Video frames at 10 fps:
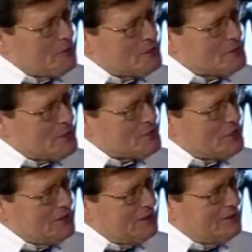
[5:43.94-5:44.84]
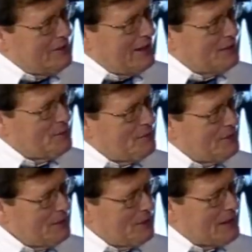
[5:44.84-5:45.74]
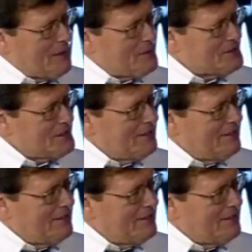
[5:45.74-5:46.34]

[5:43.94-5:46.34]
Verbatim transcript: from his mission yeah. and then what happens